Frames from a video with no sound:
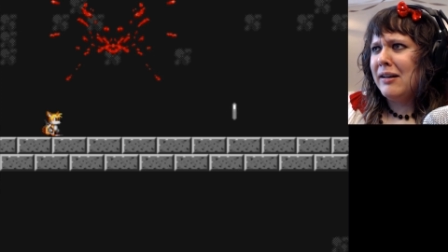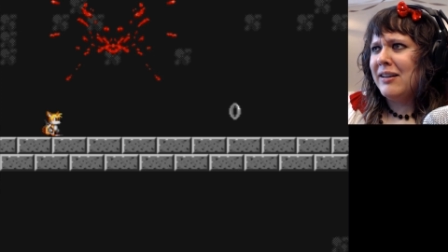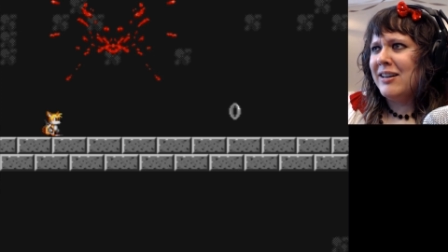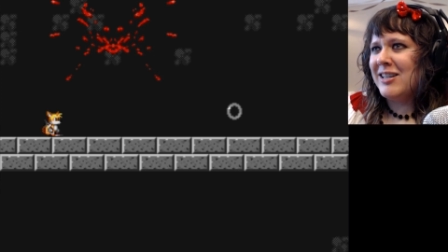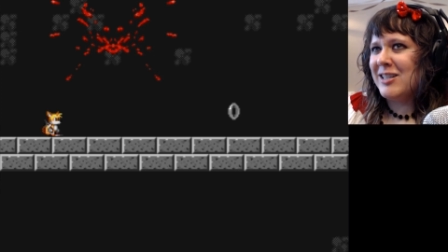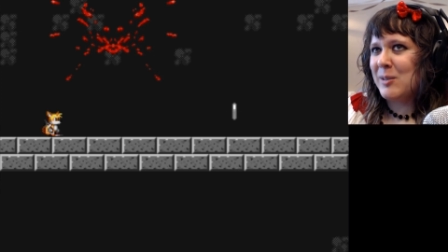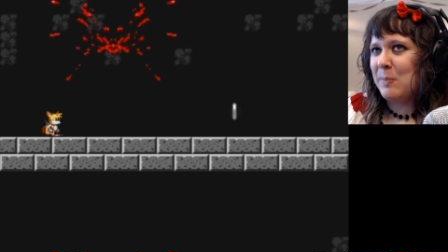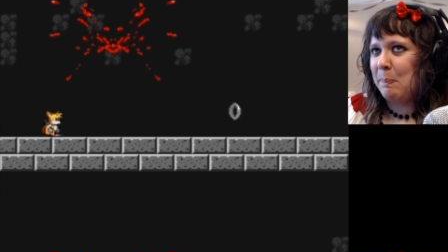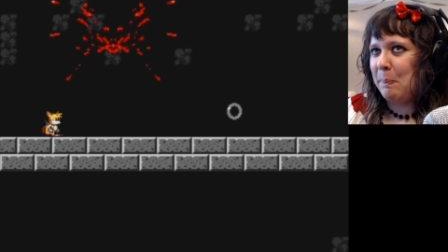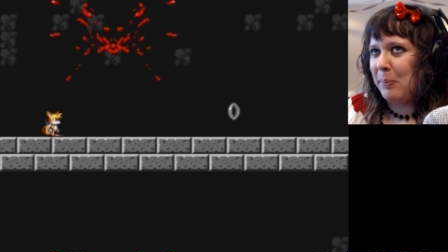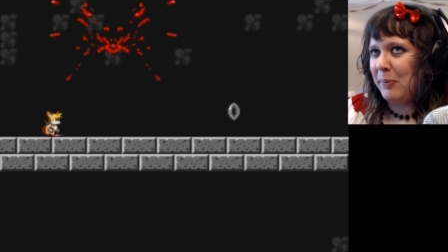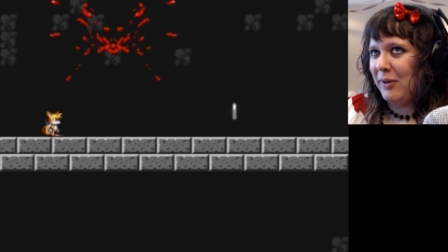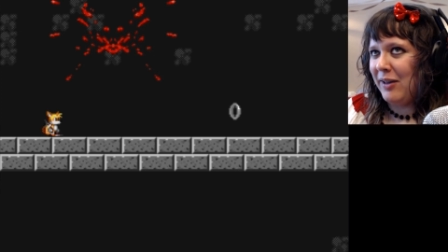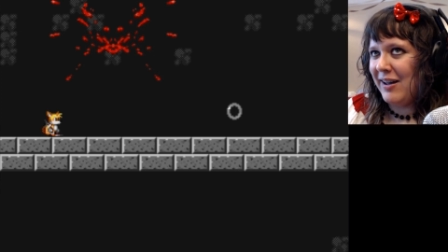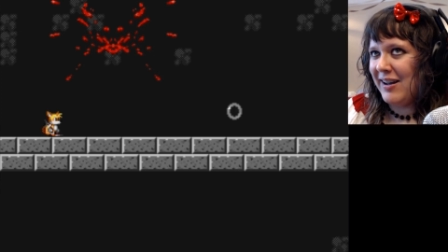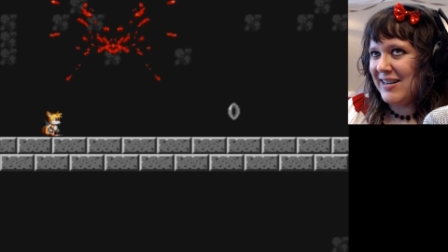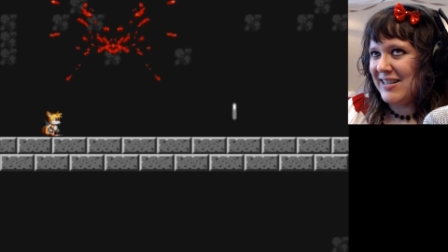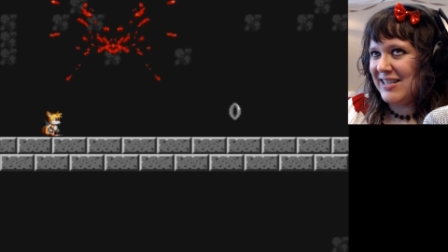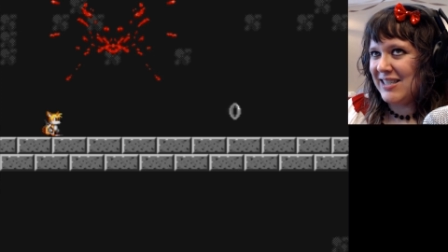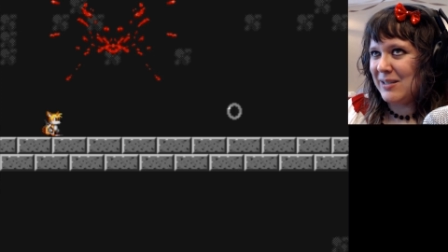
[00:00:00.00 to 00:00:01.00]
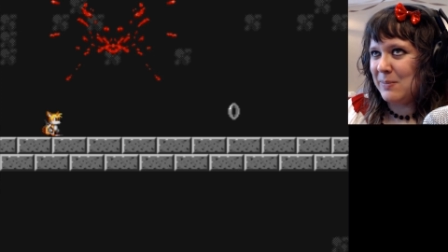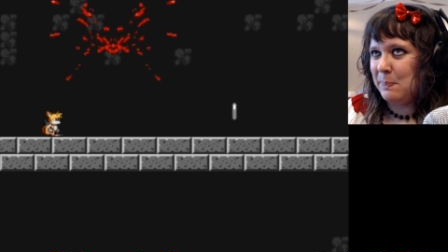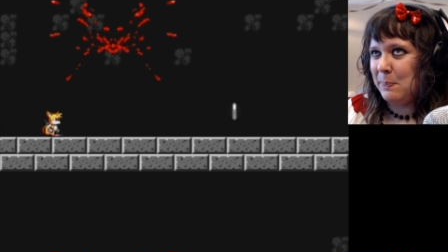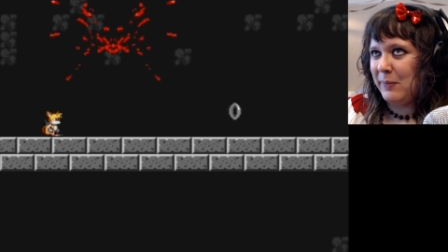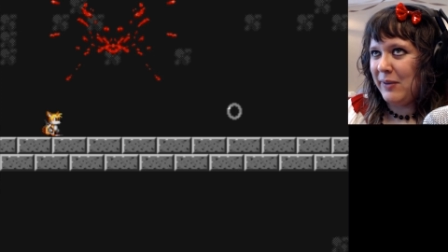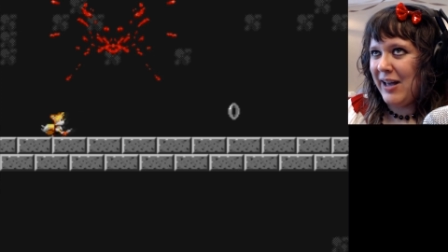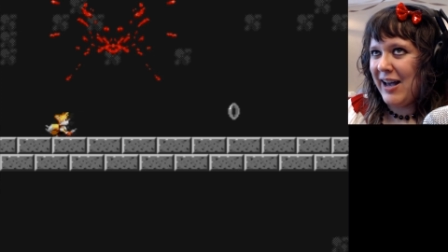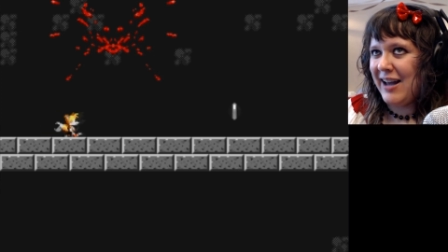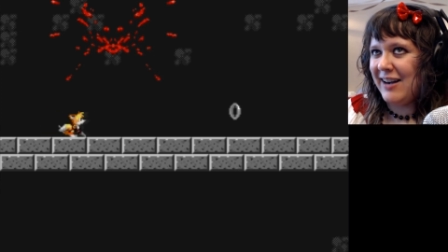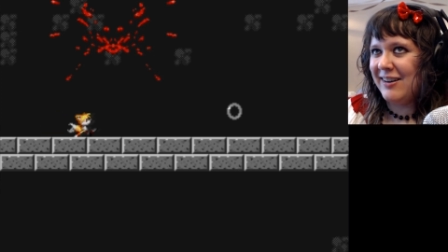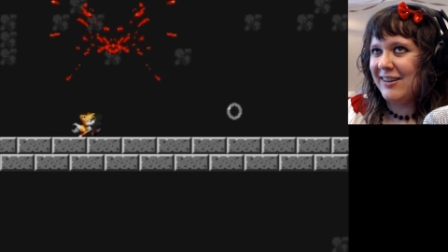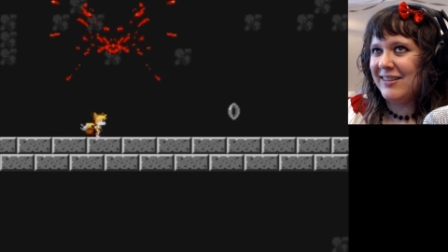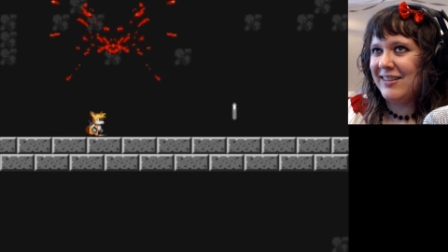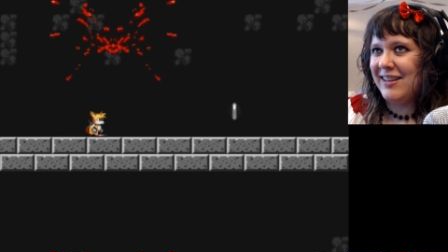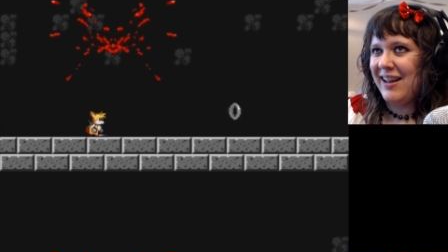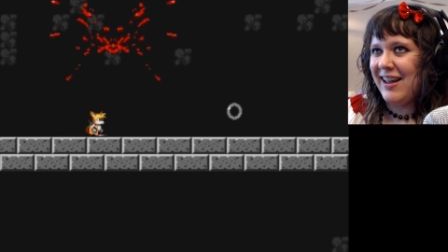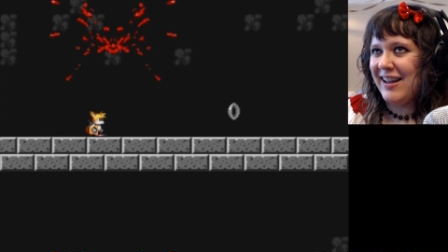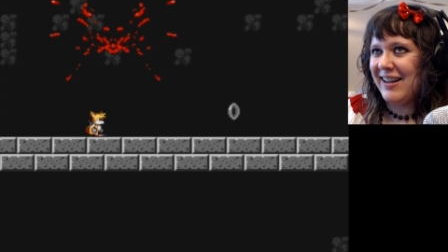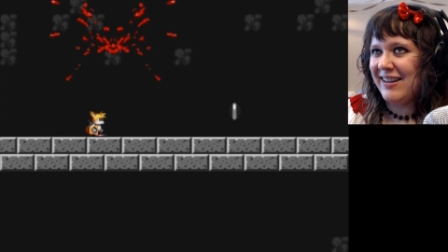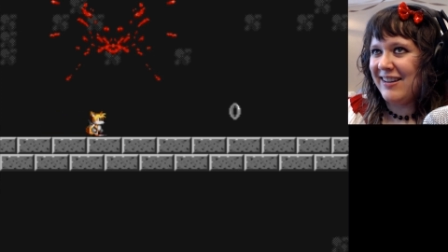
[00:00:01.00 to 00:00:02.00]
There's blood splattered
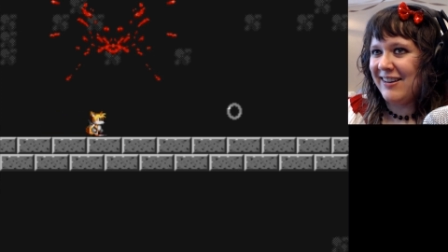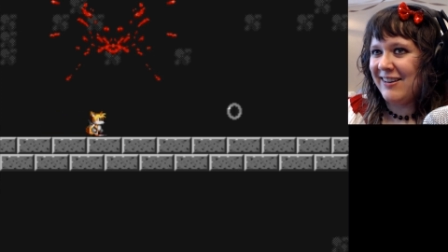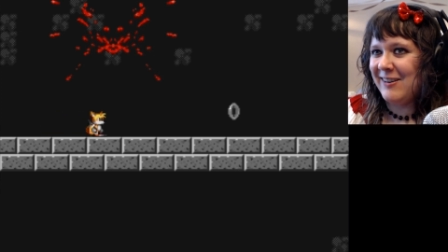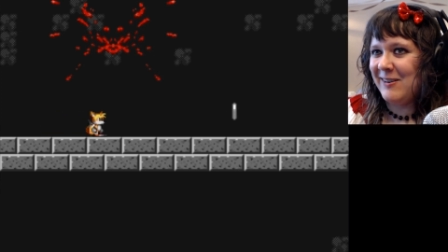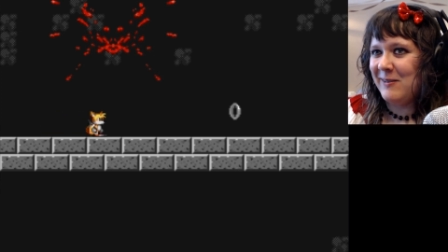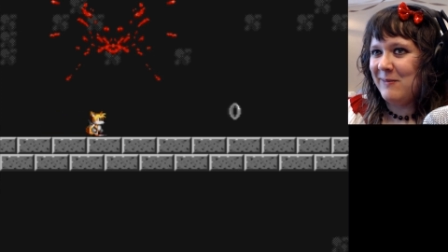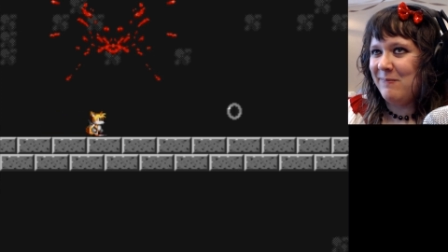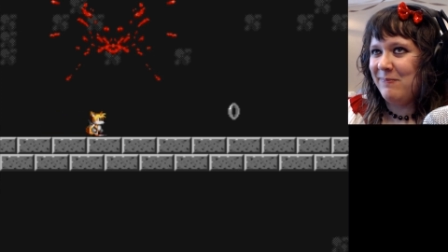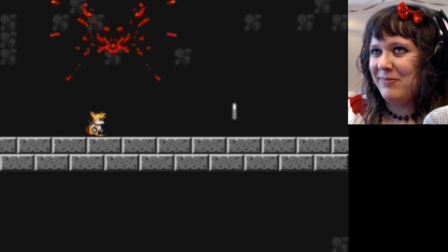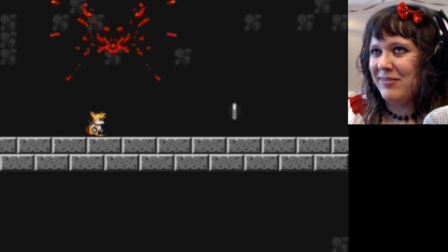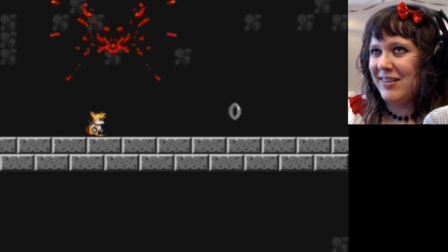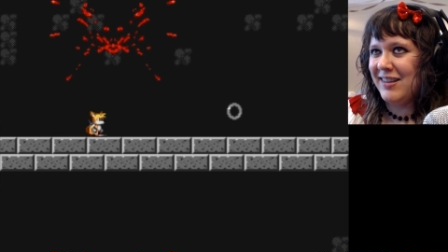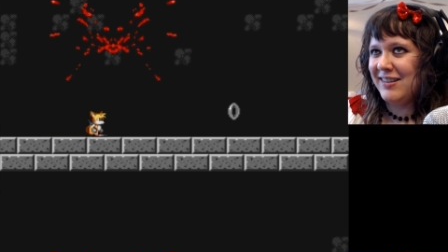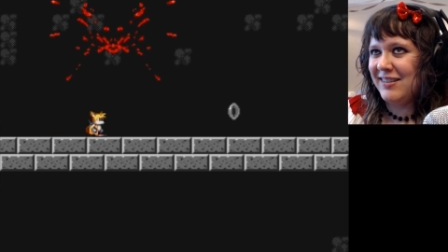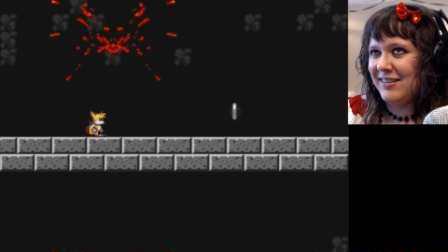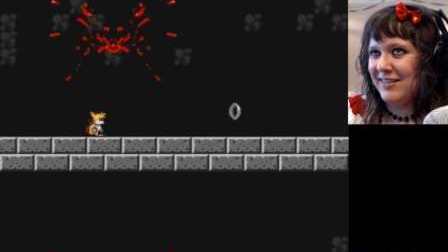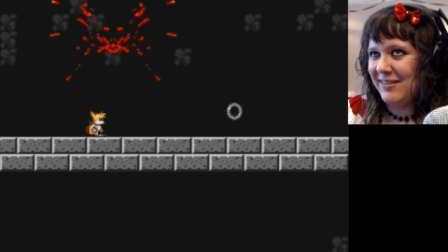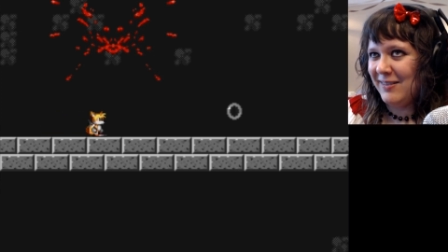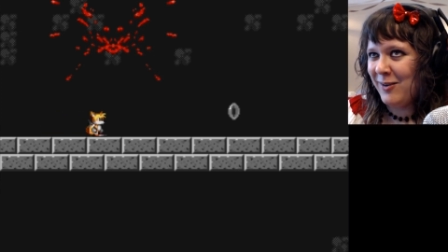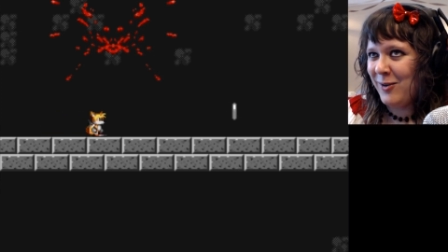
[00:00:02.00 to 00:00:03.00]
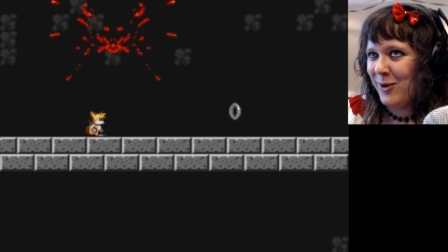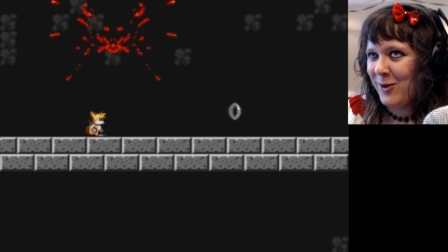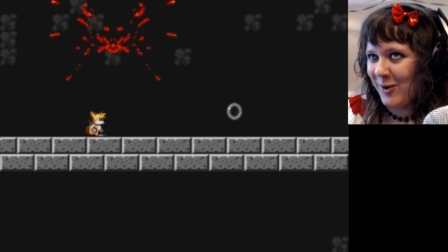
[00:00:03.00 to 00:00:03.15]
like, um,